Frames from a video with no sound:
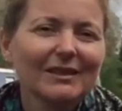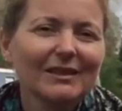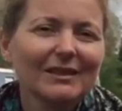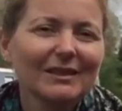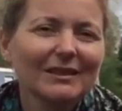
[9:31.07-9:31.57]

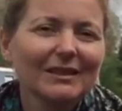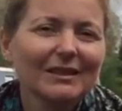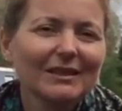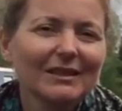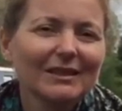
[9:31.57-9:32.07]

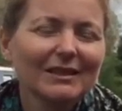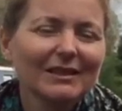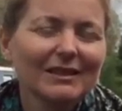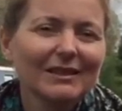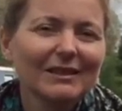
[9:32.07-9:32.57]

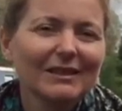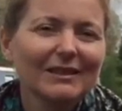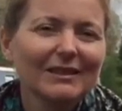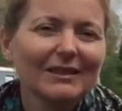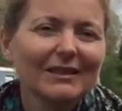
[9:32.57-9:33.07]

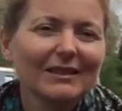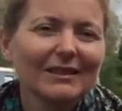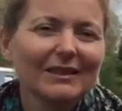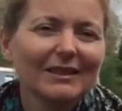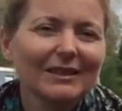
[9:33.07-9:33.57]

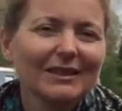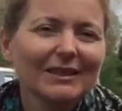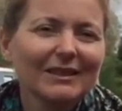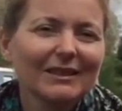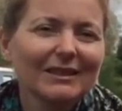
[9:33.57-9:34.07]

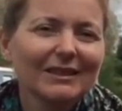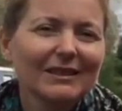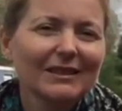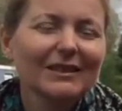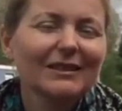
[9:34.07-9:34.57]

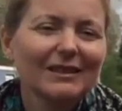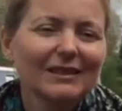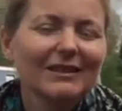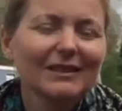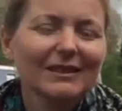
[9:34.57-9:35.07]

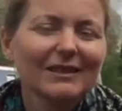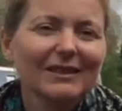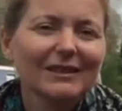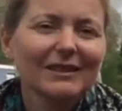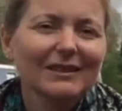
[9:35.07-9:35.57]

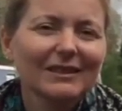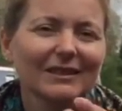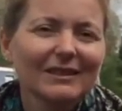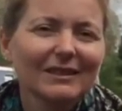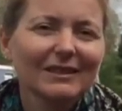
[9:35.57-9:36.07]

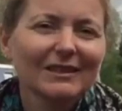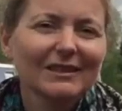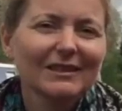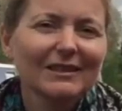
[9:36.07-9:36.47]
(silent)